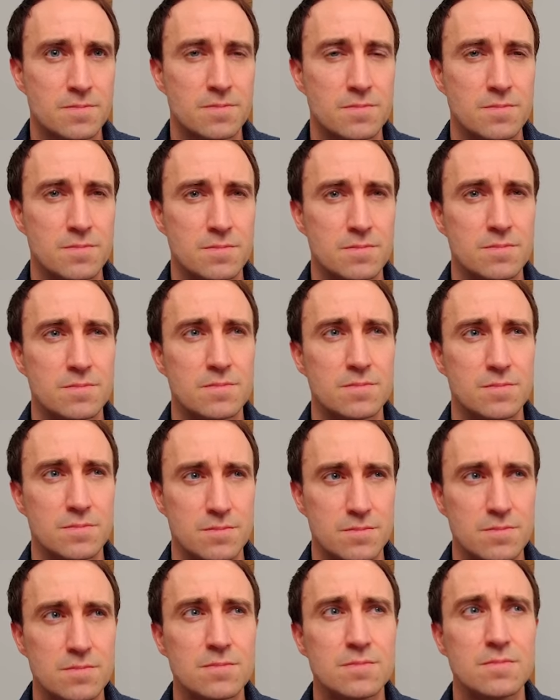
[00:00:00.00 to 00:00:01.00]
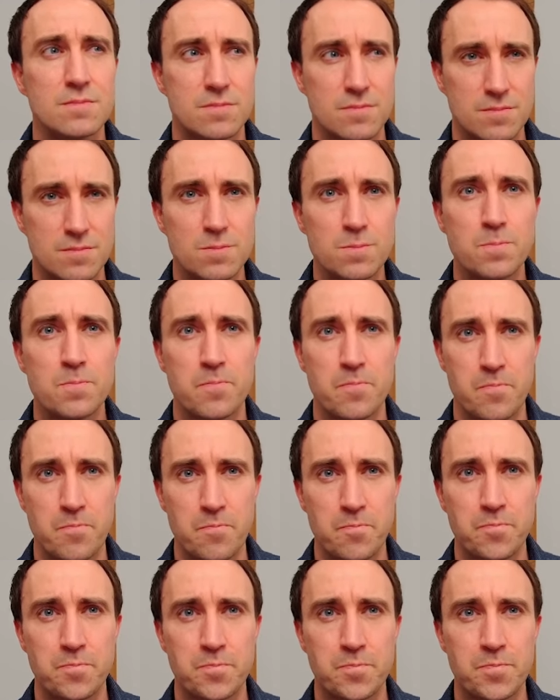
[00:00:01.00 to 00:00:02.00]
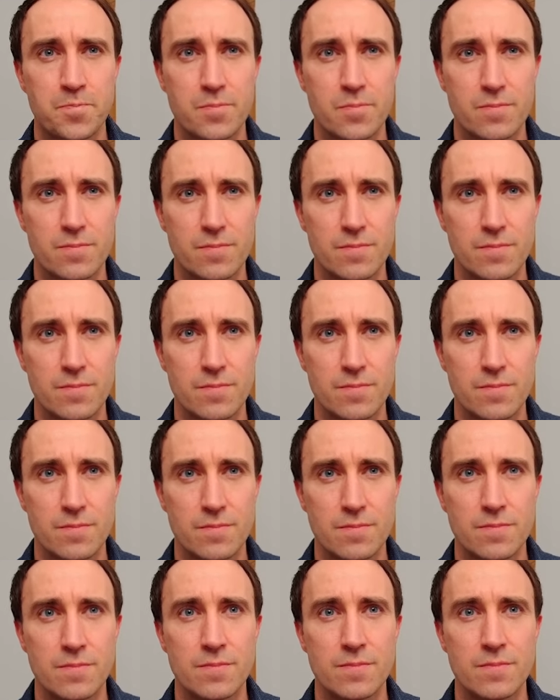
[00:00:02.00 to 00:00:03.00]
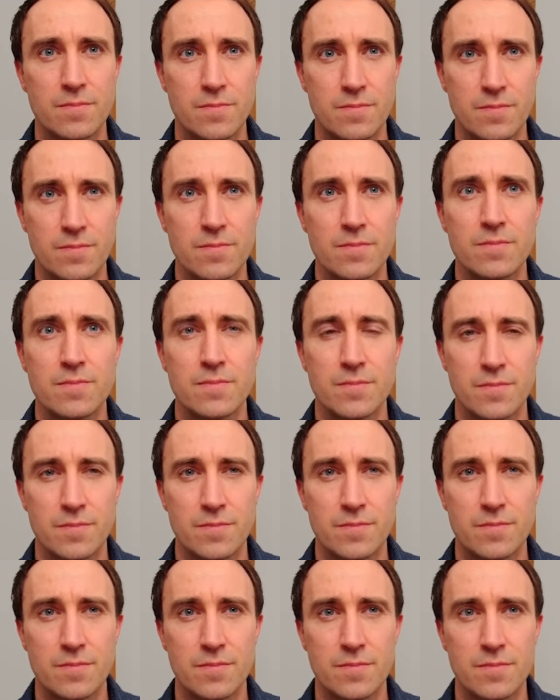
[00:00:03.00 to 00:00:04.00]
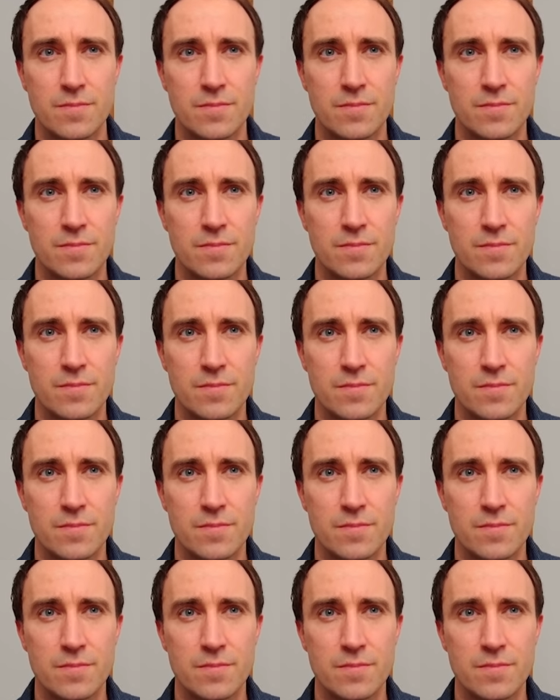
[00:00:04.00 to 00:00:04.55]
[no speech]